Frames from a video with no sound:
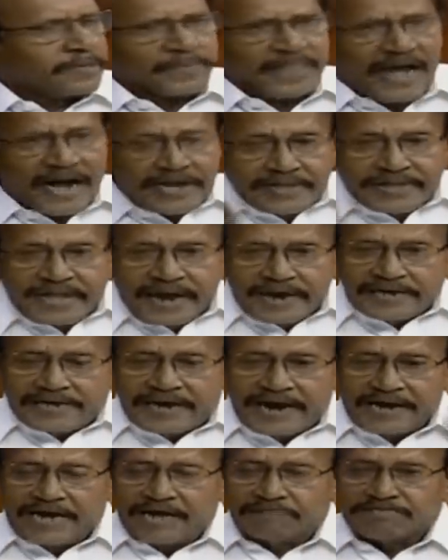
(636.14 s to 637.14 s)
That
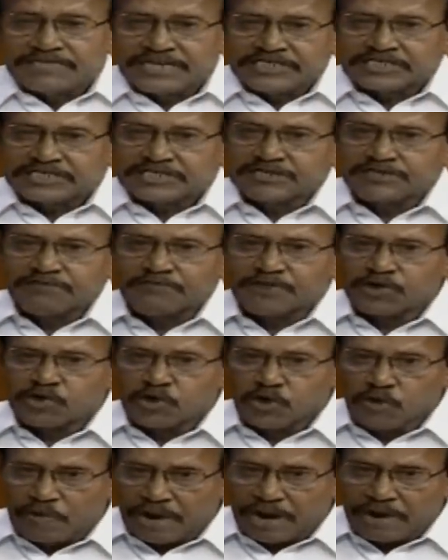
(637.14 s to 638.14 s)
kind of justice we
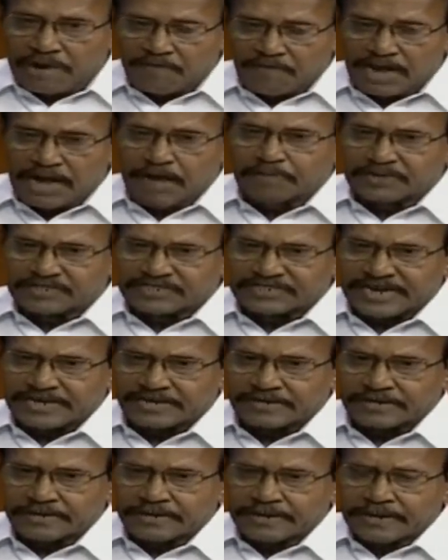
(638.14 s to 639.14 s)
do will
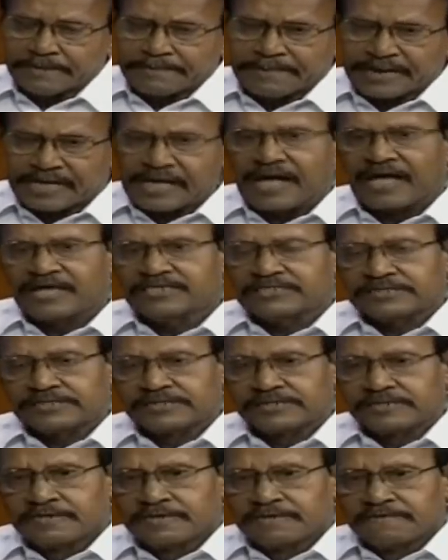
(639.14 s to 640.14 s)
appreciate, because
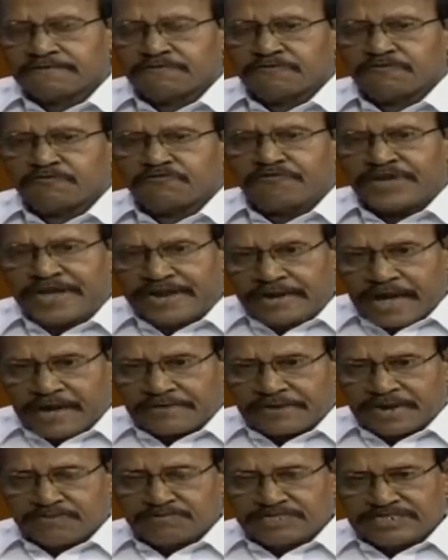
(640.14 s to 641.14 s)
when
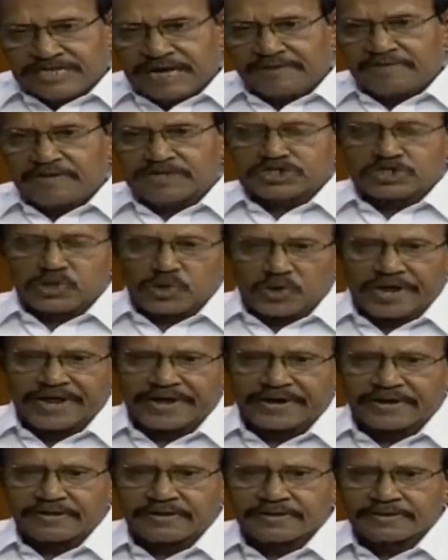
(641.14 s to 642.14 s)
our MGR was
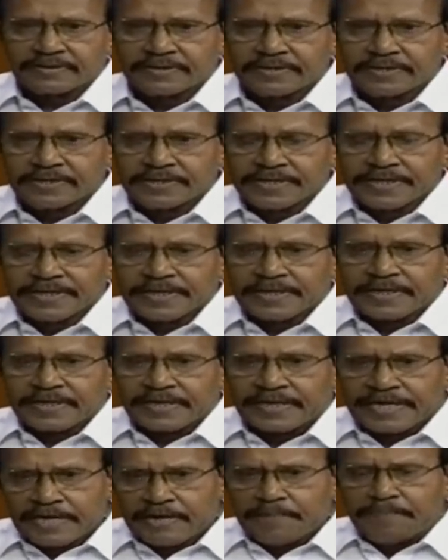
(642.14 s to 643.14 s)
ruling,
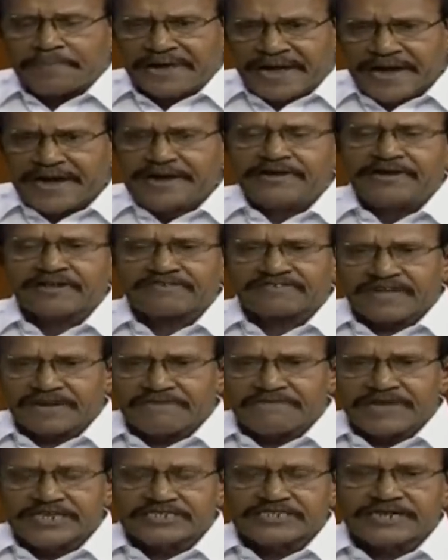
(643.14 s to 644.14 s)
he made
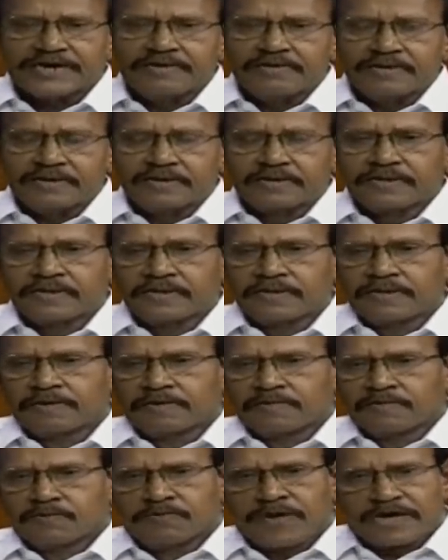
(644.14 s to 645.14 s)
reservation
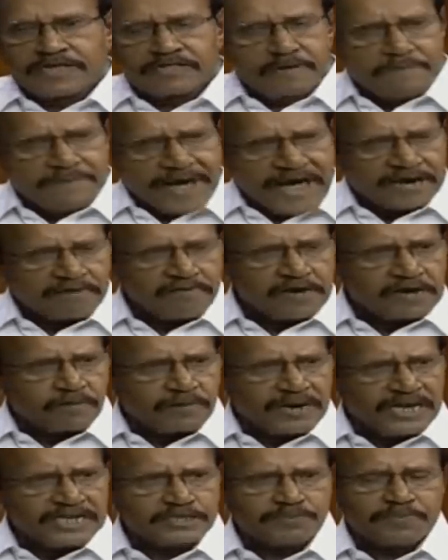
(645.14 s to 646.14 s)
for the backward
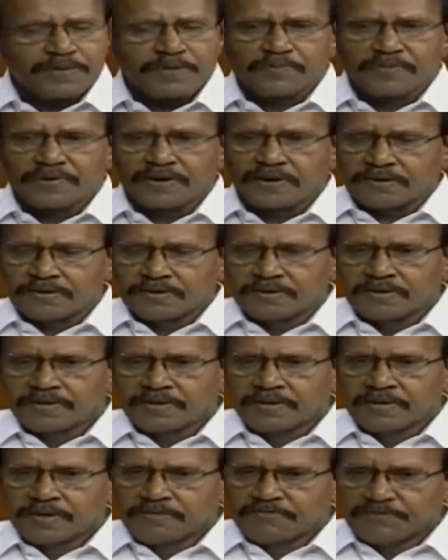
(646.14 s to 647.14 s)
class people
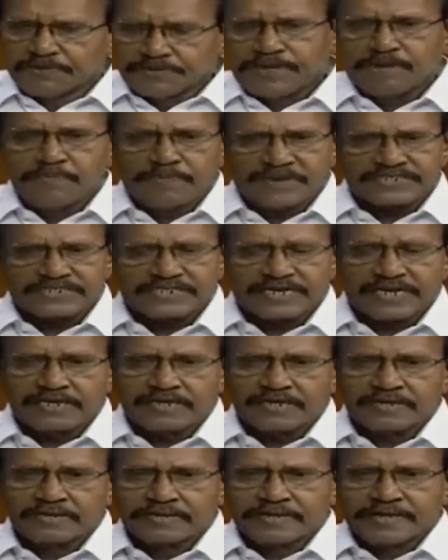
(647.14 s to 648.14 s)
50%,
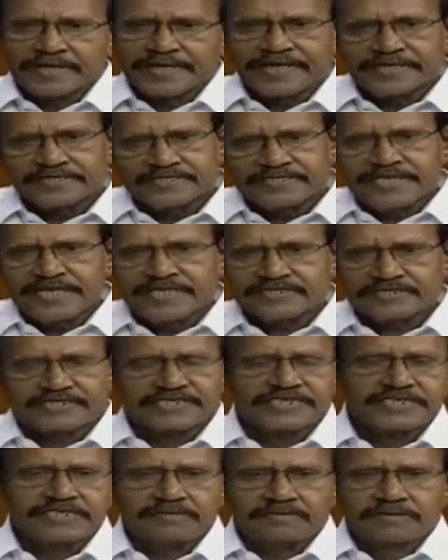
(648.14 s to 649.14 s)
SC,
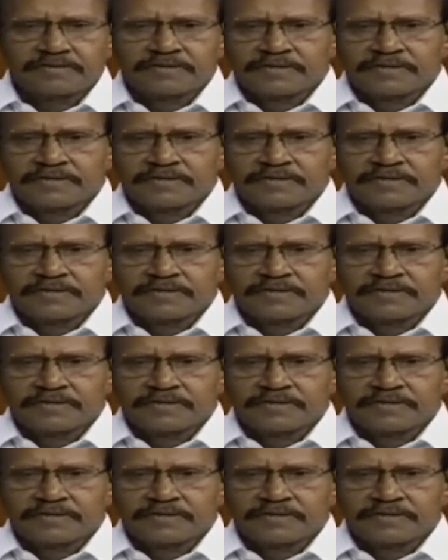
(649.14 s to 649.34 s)
ST